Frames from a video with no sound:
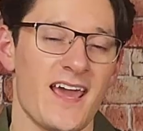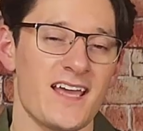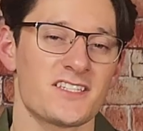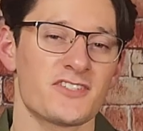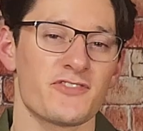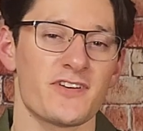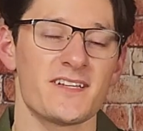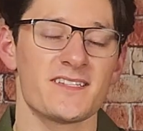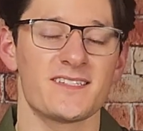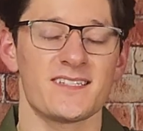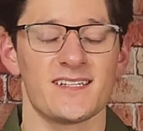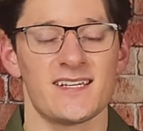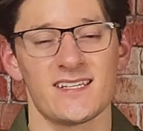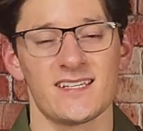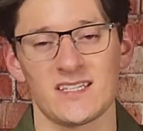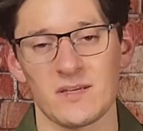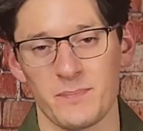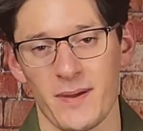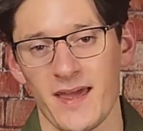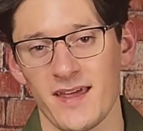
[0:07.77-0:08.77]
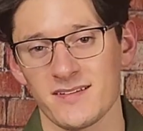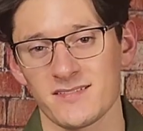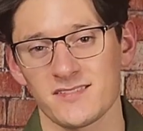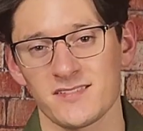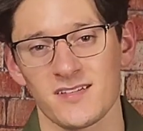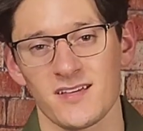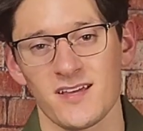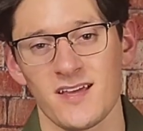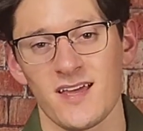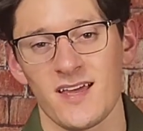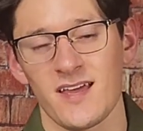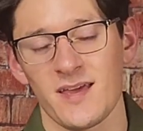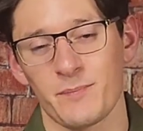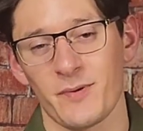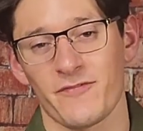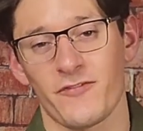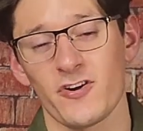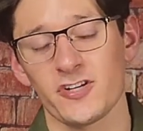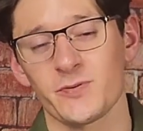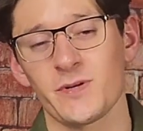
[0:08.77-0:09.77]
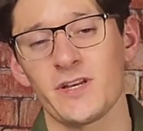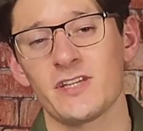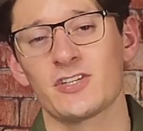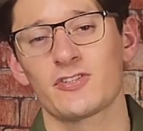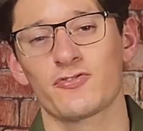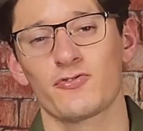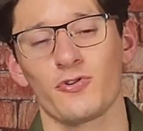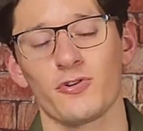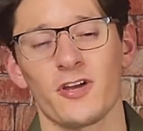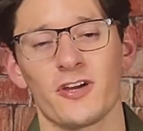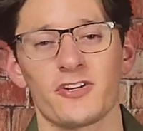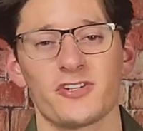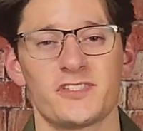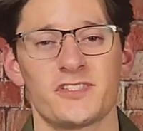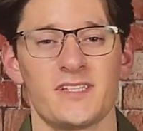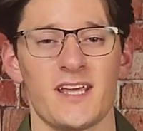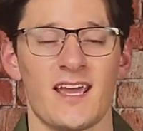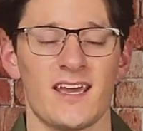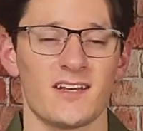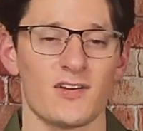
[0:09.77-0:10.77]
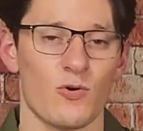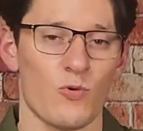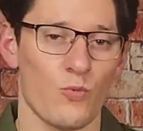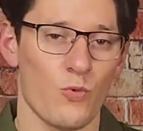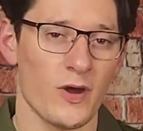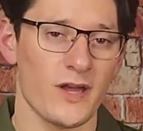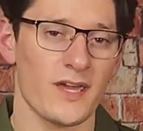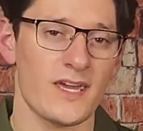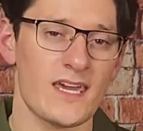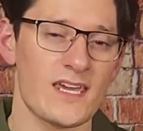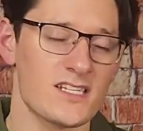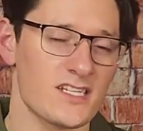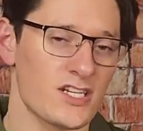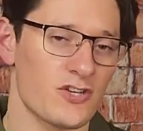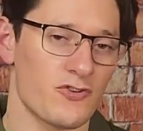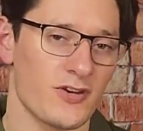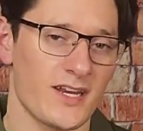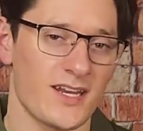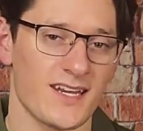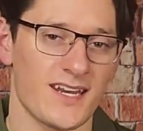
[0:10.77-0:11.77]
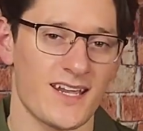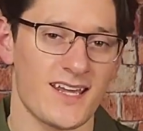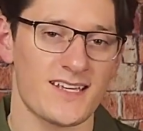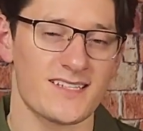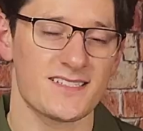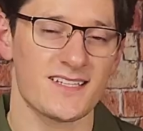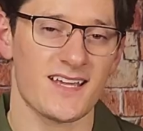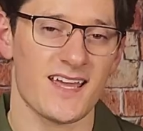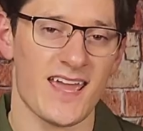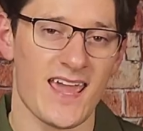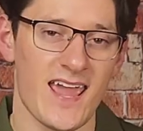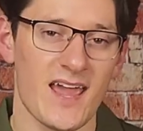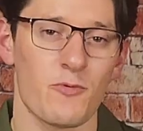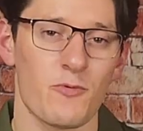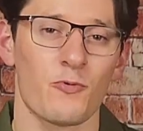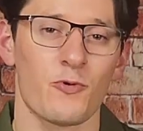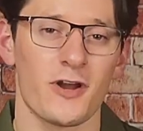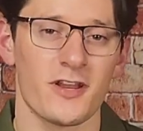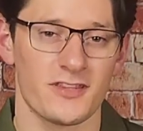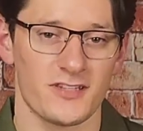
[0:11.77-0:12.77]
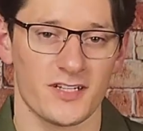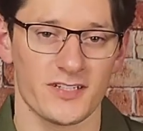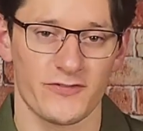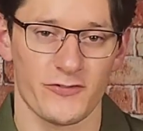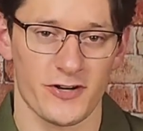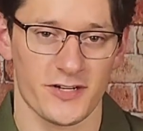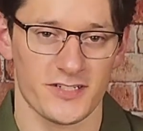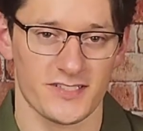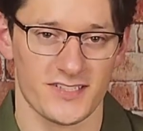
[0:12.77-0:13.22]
answer is, it depends, but first we need to truly understand what each ingredient is and what it does for our